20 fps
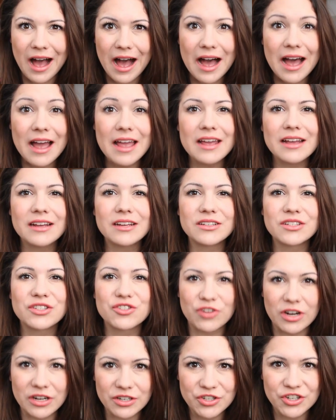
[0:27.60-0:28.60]
I
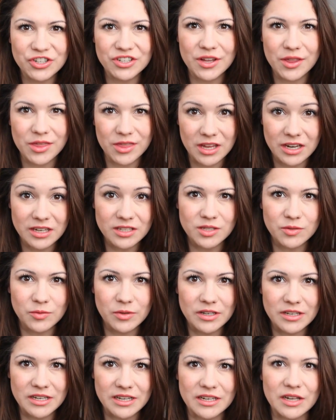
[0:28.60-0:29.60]
structured the things you
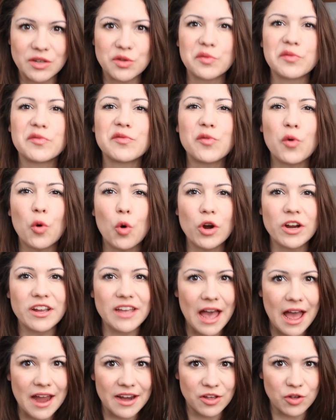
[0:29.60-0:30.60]
will need into 4
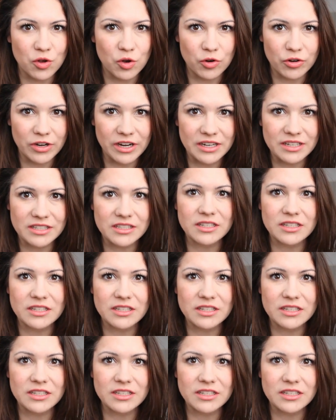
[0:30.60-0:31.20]
categories.